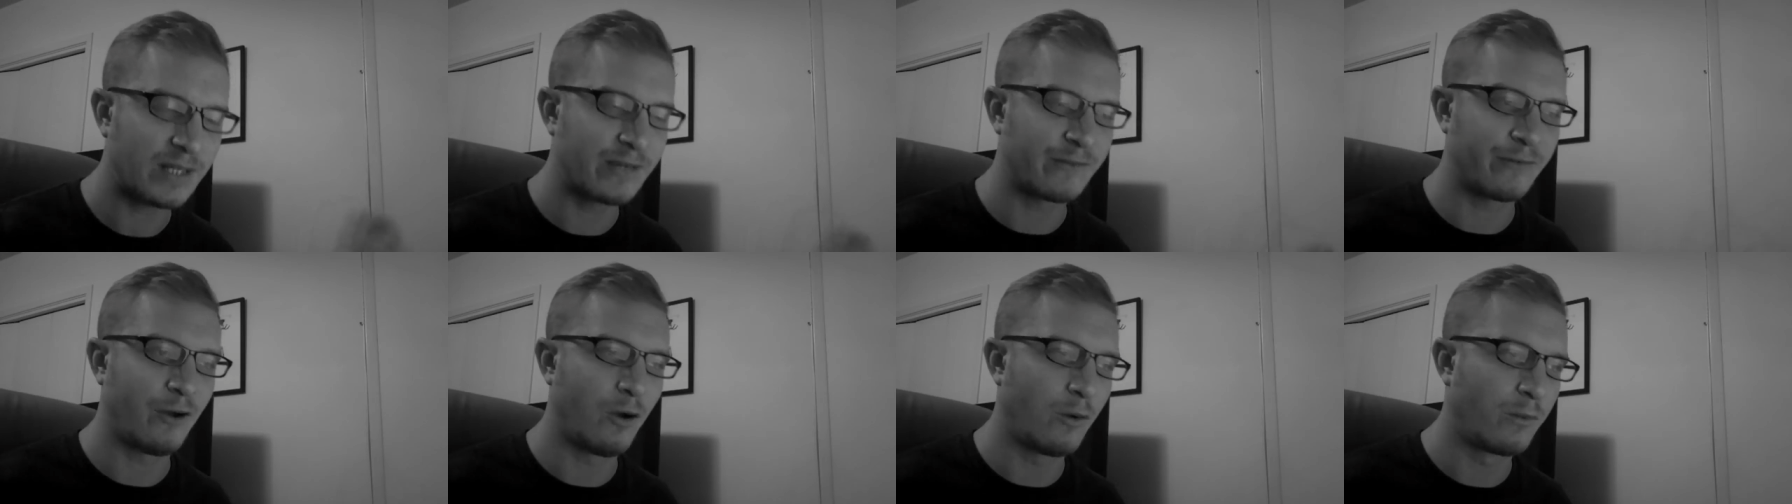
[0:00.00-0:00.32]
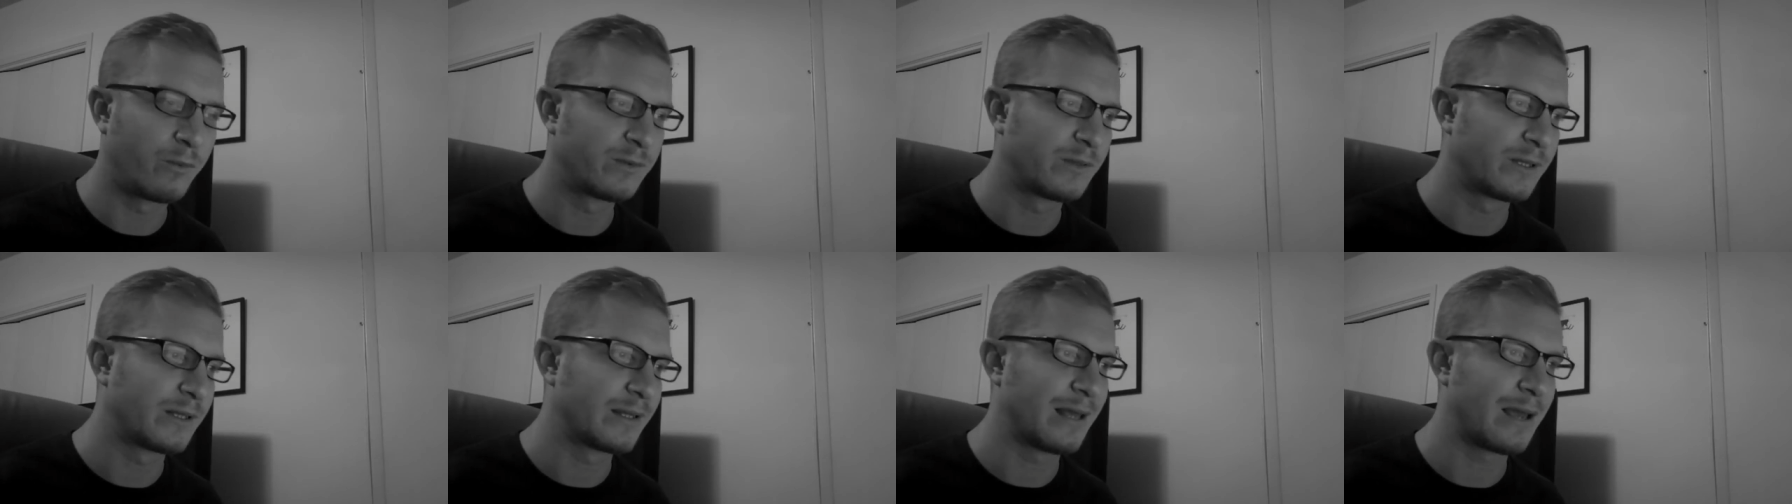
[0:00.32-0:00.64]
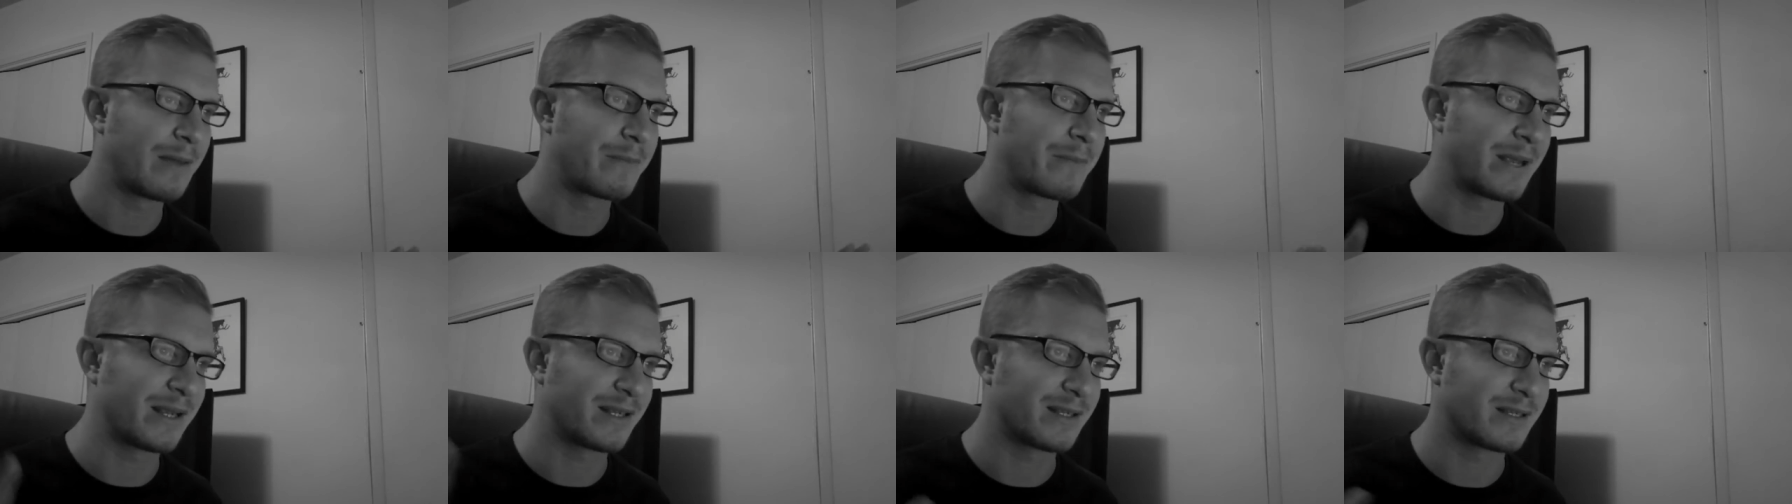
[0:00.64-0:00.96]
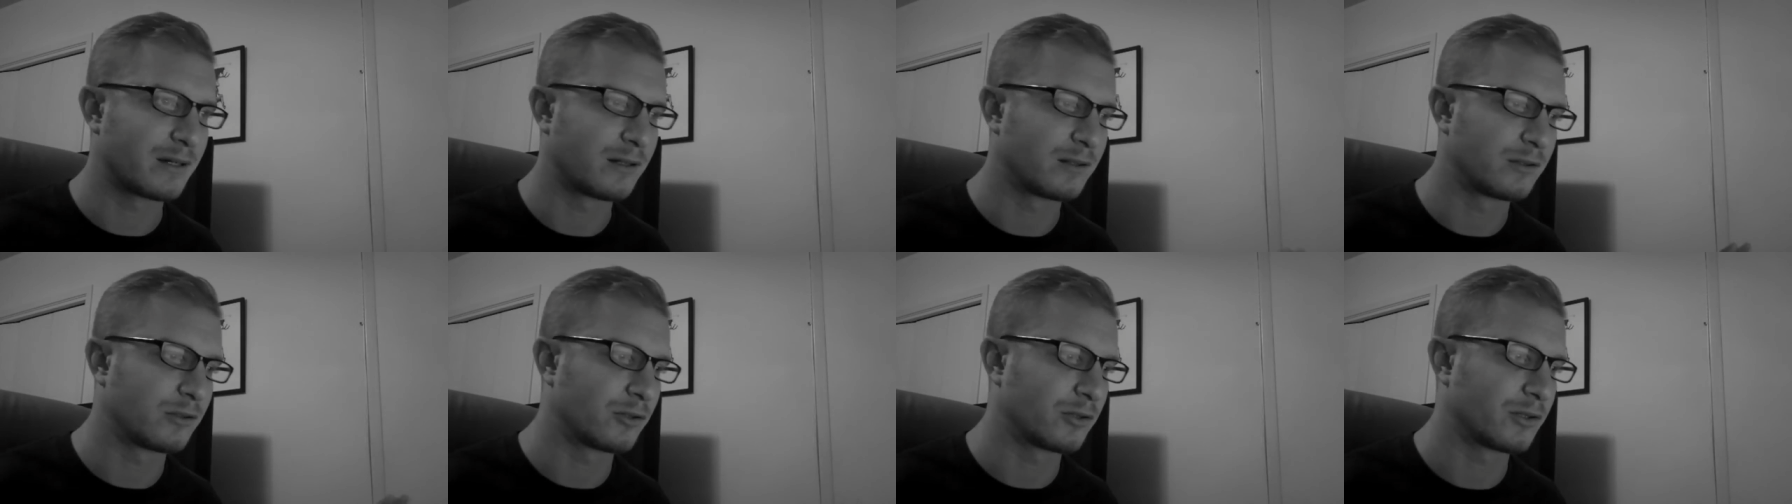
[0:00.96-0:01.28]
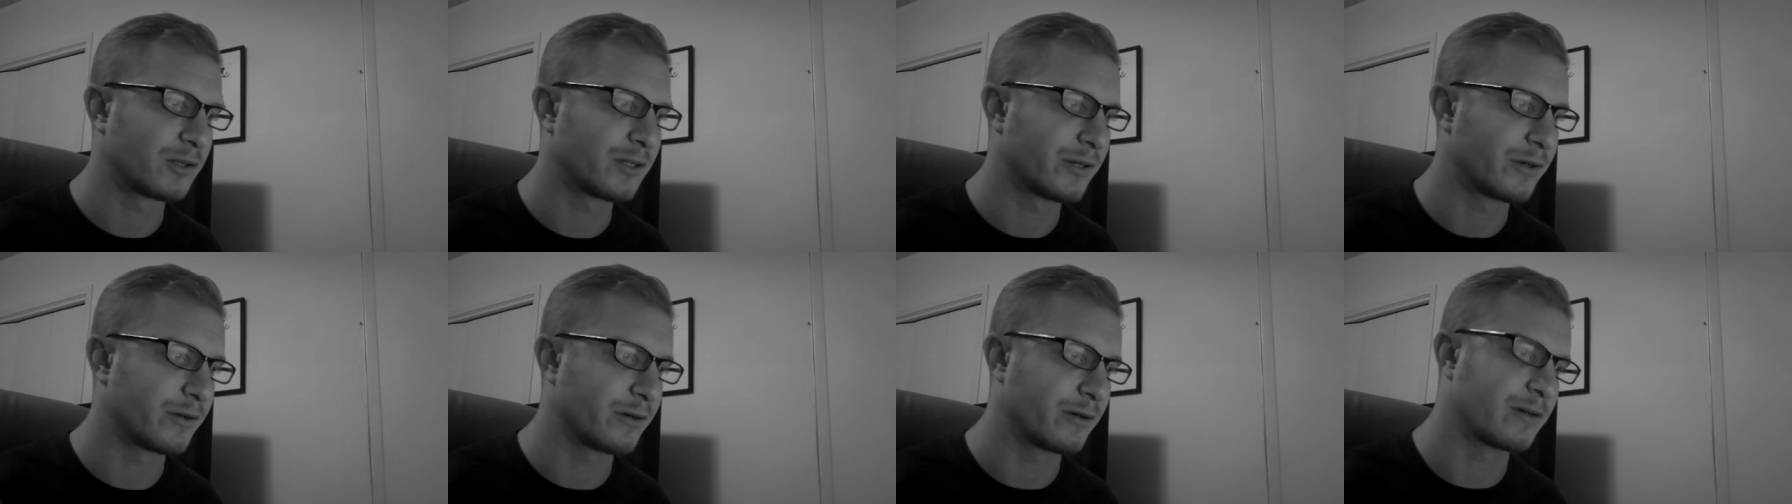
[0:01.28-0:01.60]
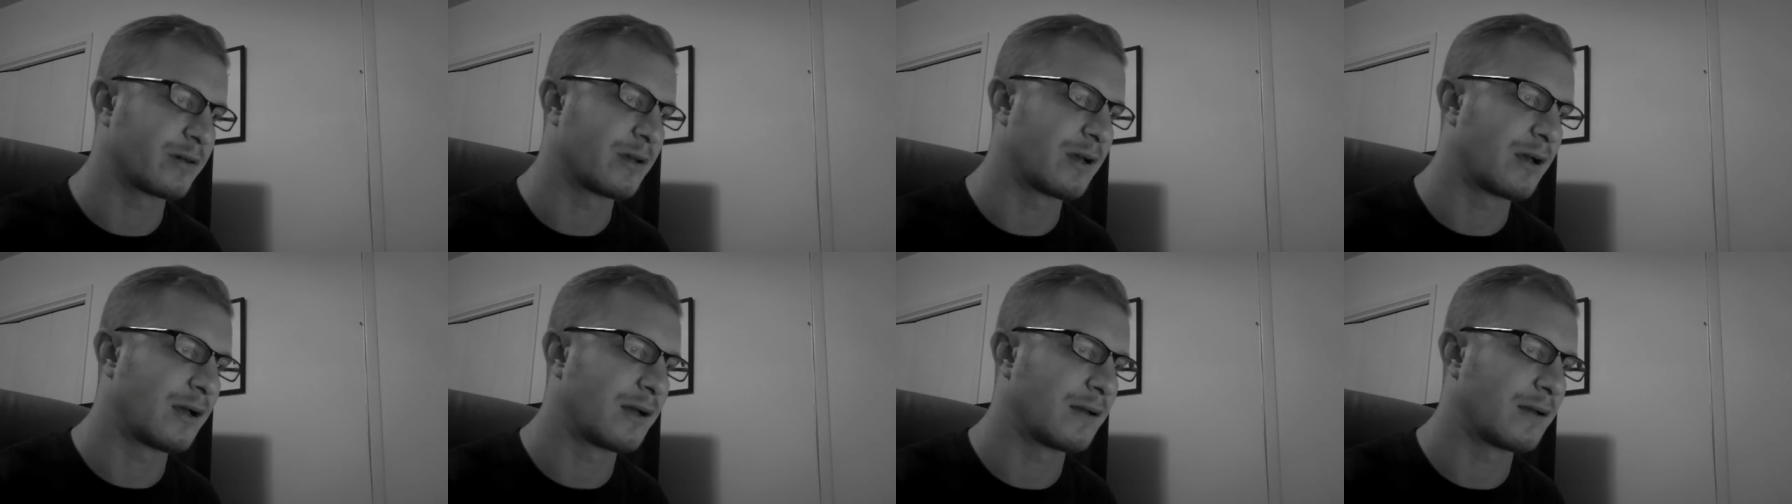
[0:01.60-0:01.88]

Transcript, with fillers: If hopefully that makes it a little clearer.